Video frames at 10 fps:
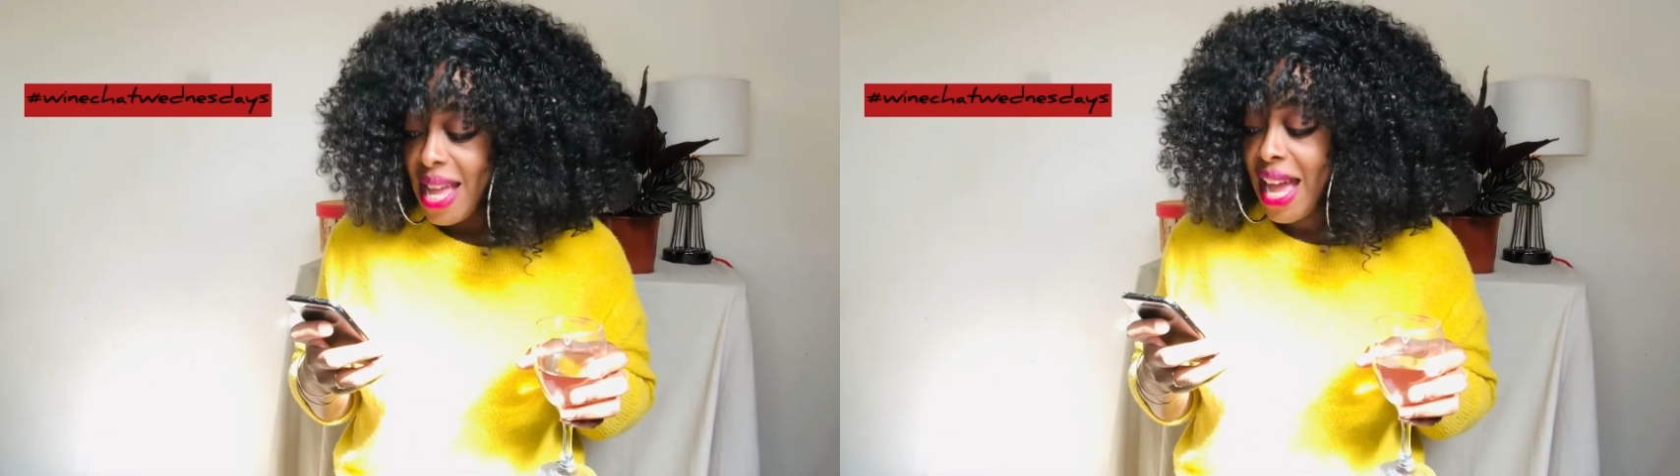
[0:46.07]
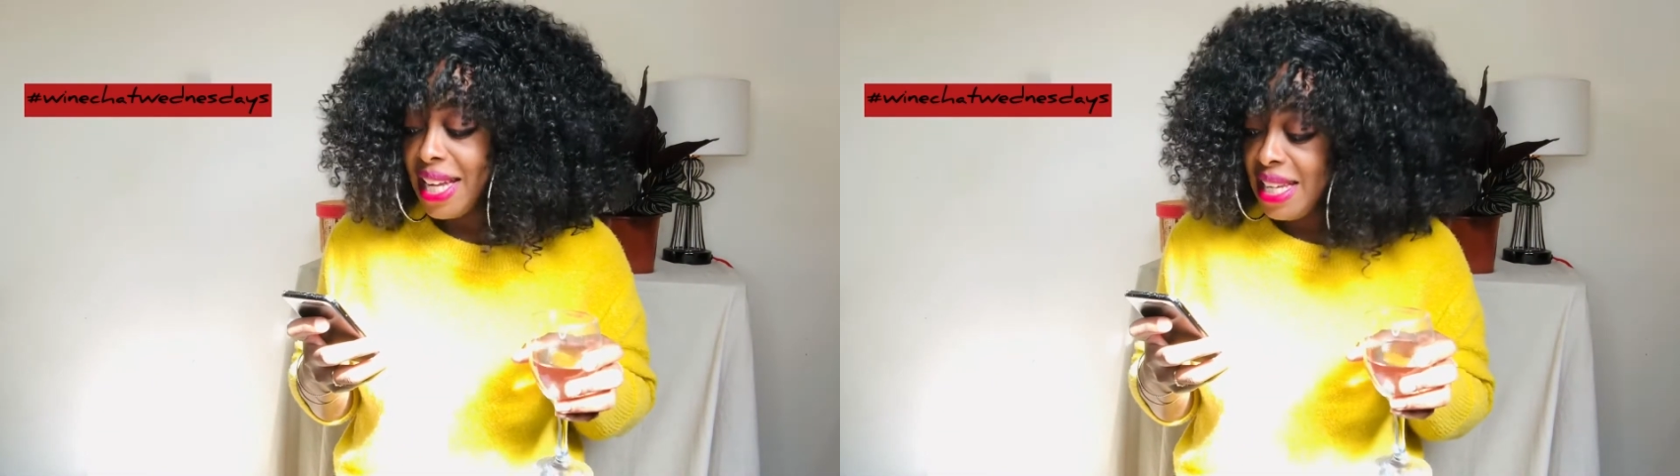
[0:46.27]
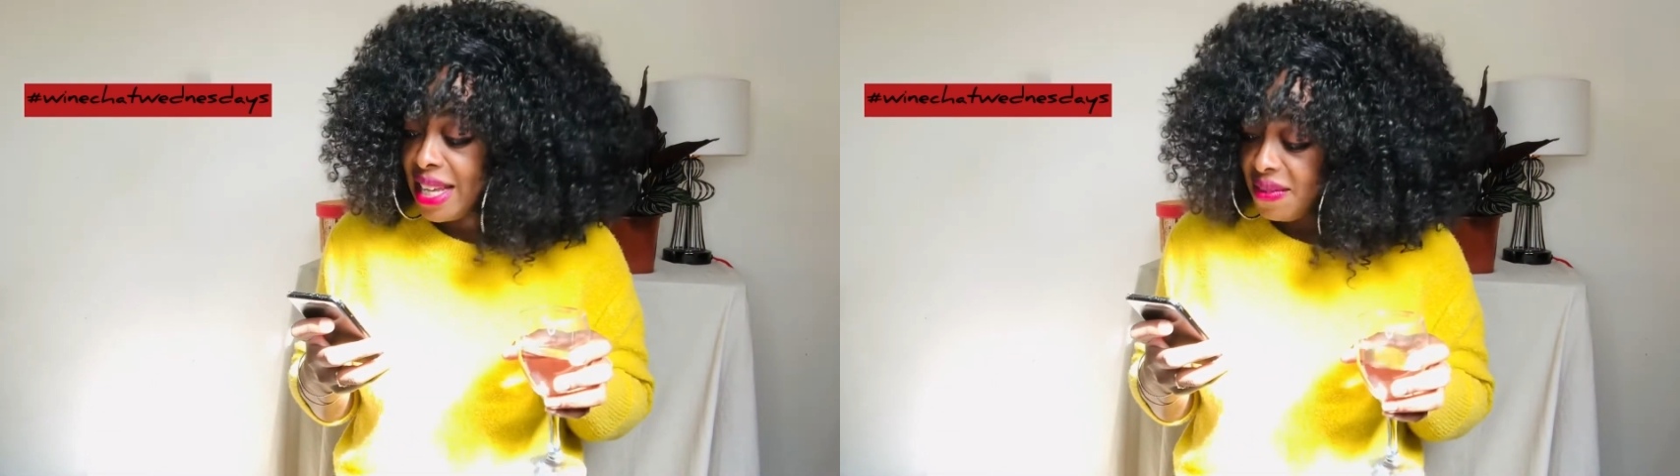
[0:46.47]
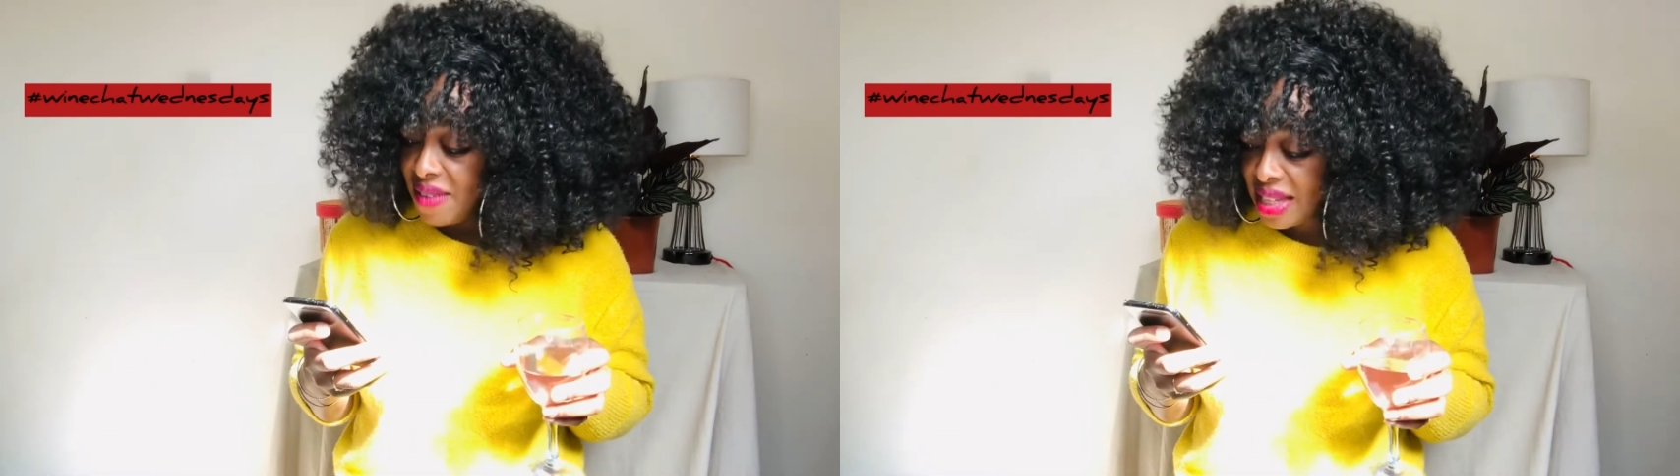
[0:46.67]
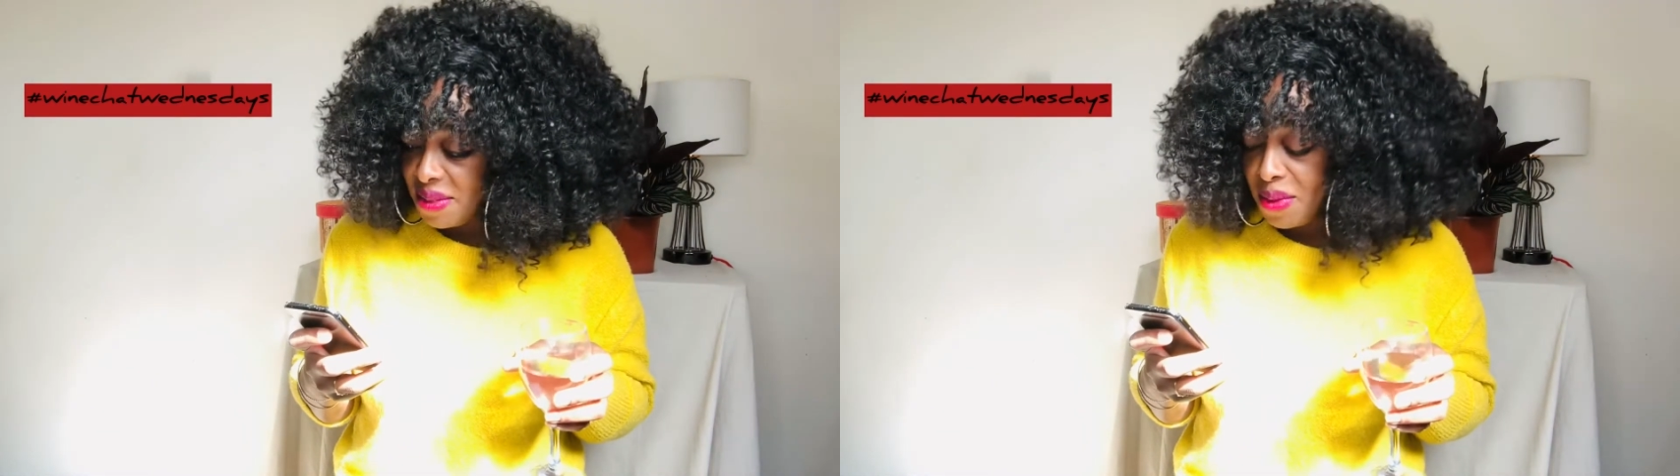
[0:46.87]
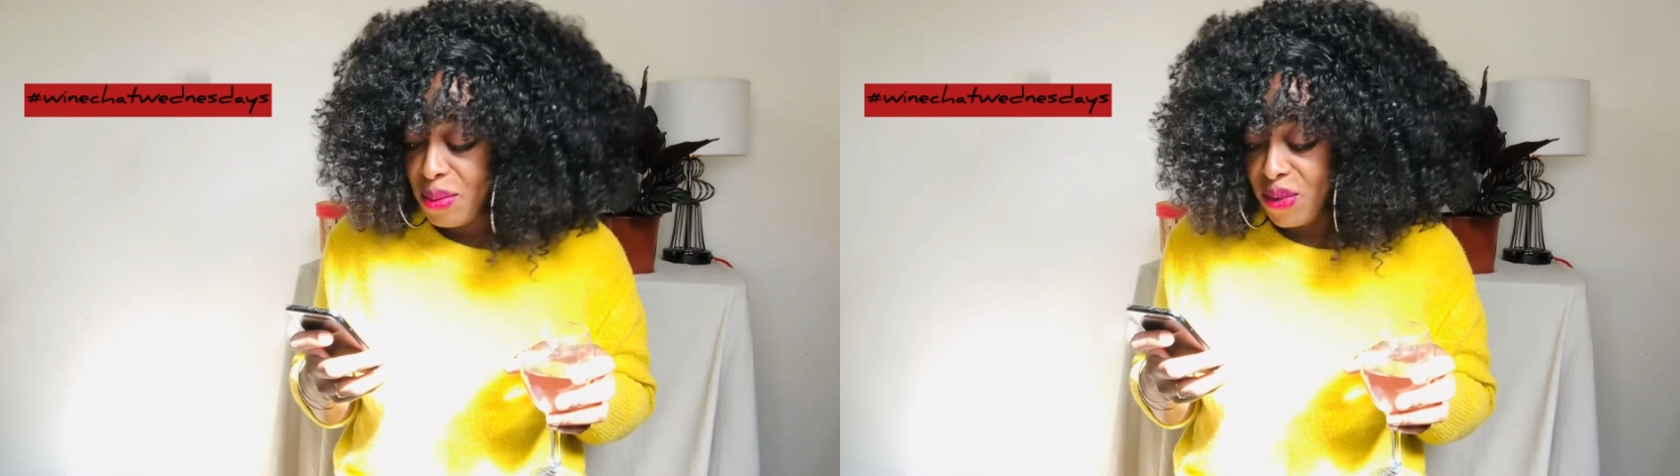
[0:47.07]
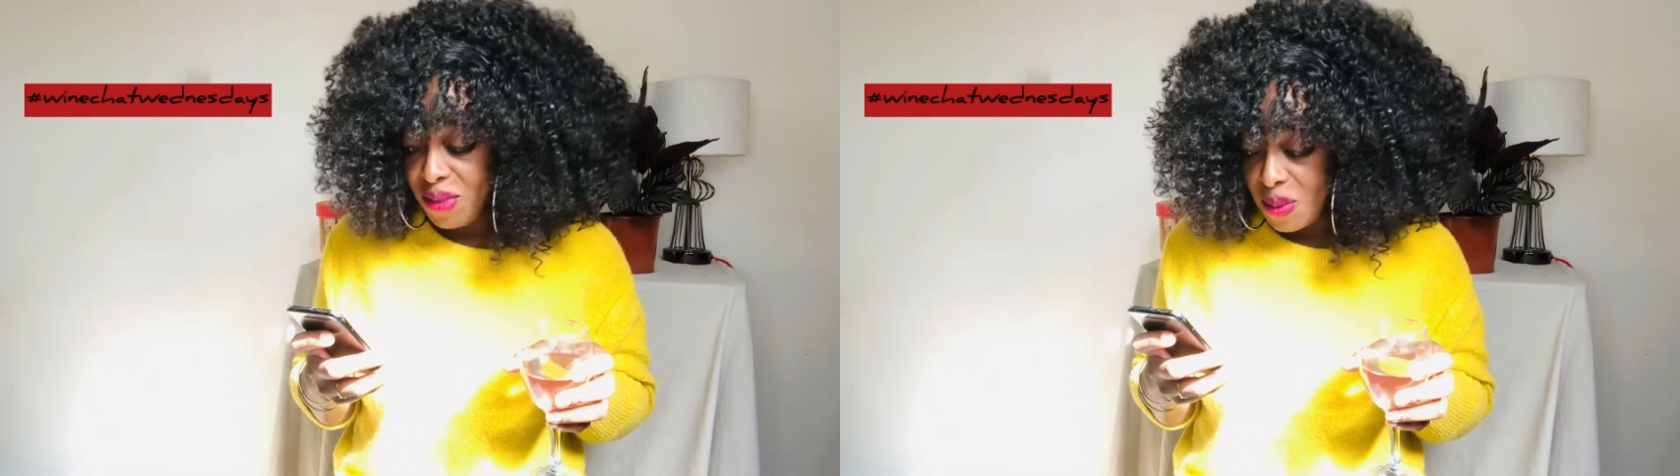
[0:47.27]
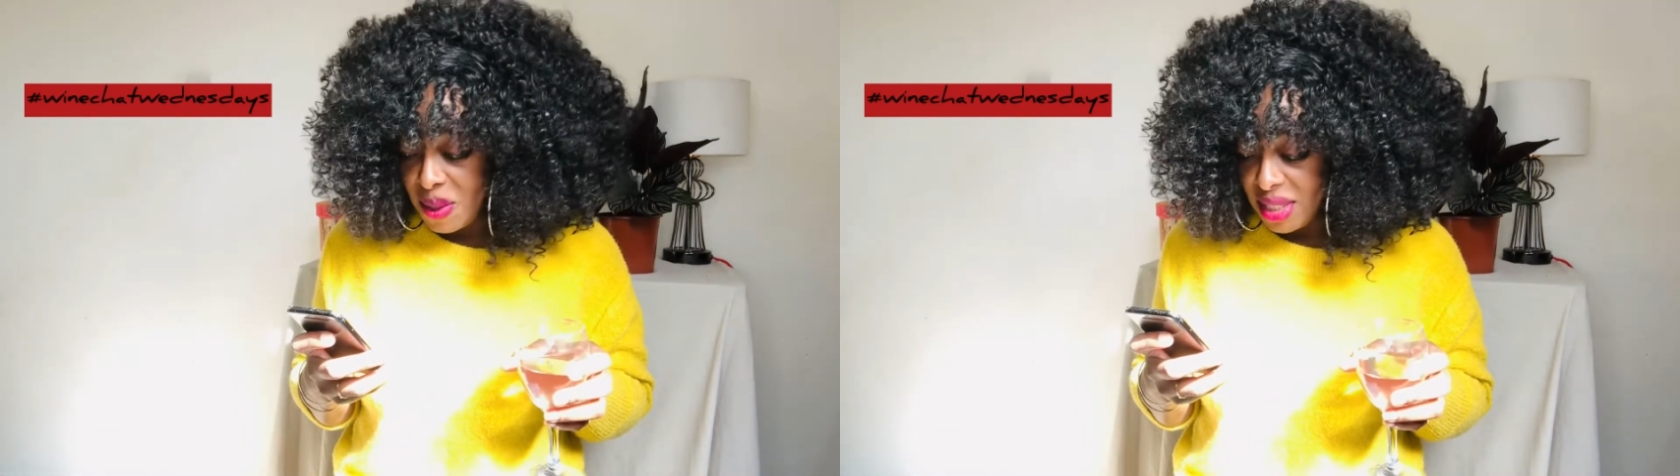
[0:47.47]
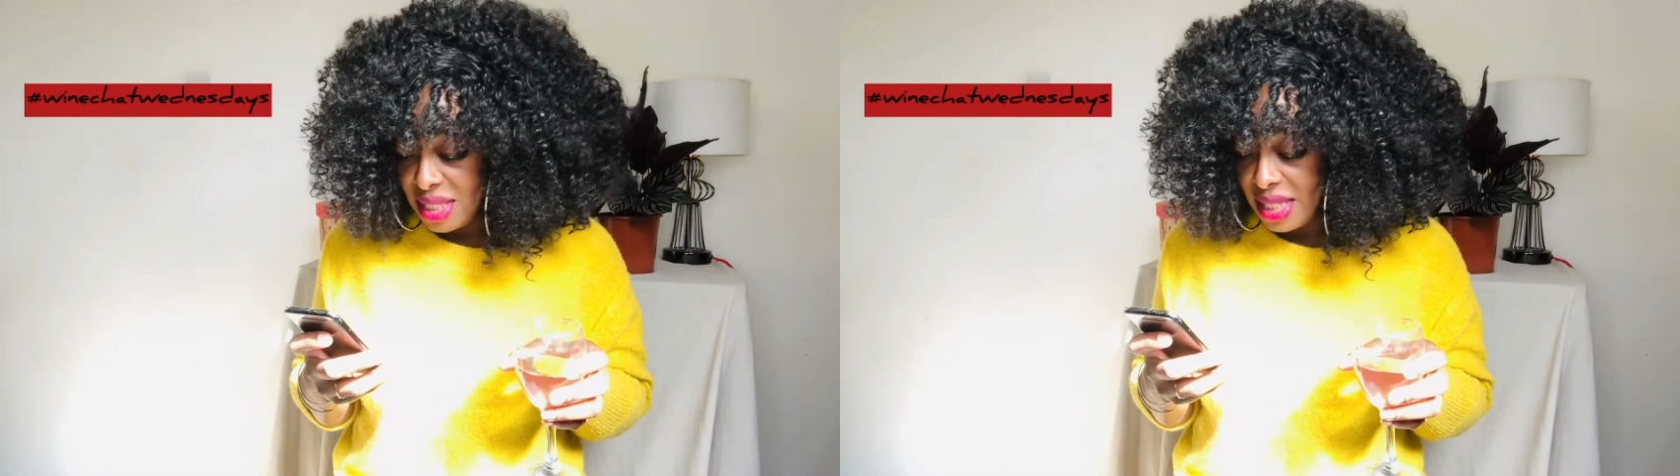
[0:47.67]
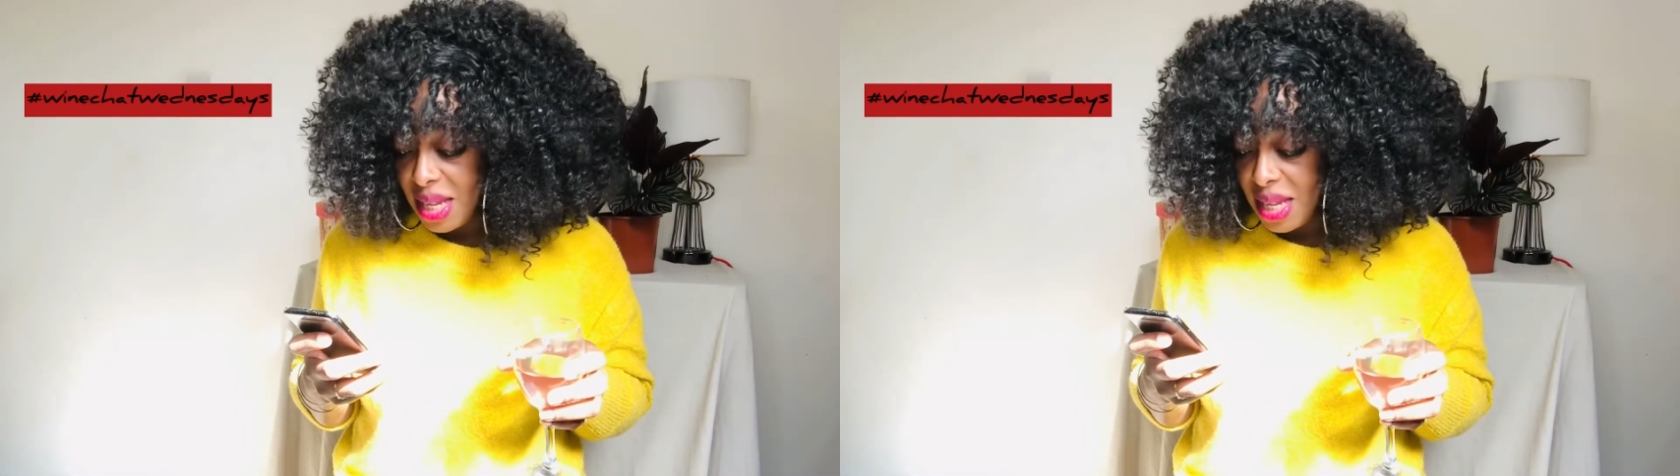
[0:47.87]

I need advice from your viewers.